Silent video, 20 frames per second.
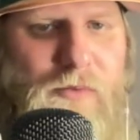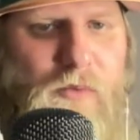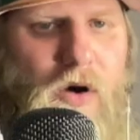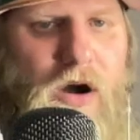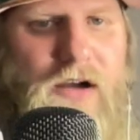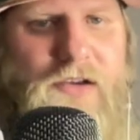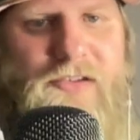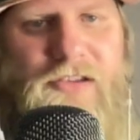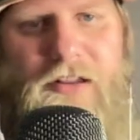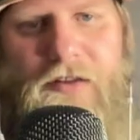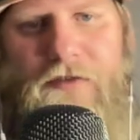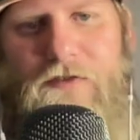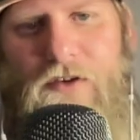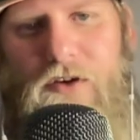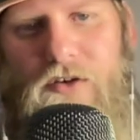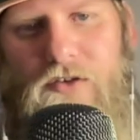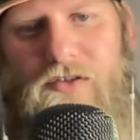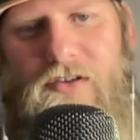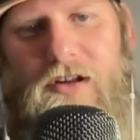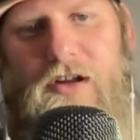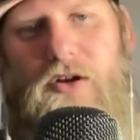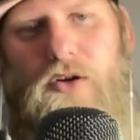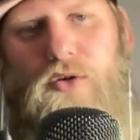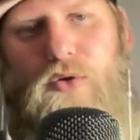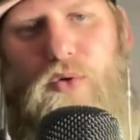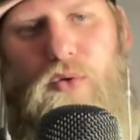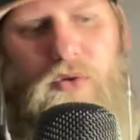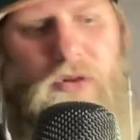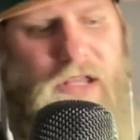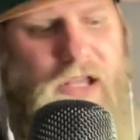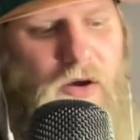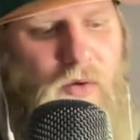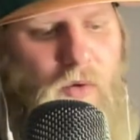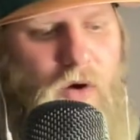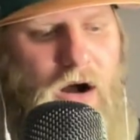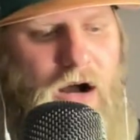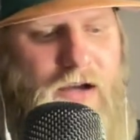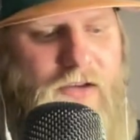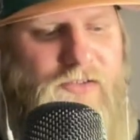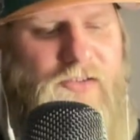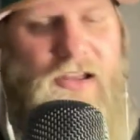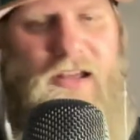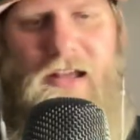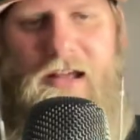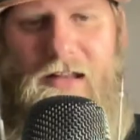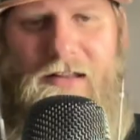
walks in the first. Julio walks.